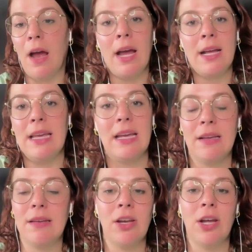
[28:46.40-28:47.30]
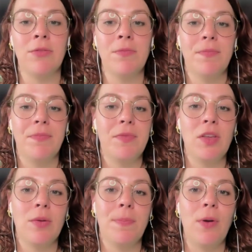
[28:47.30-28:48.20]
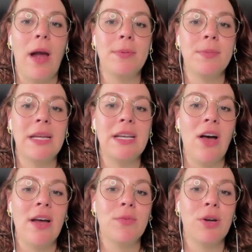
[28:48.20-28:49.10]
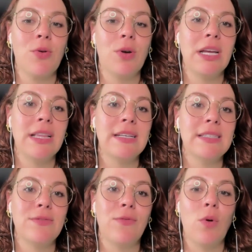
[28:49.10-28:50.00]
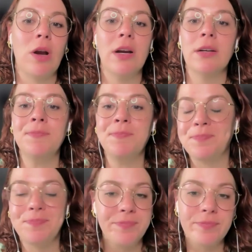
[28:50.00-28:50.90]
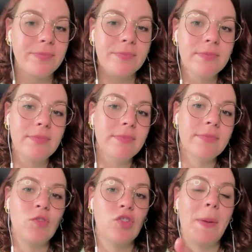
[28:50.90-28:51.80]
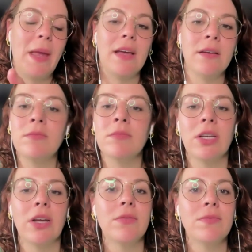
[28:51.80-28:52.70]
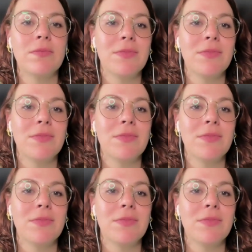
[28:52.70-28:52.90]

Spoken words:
I think, you know, you're probably not recording this for Japan, you know.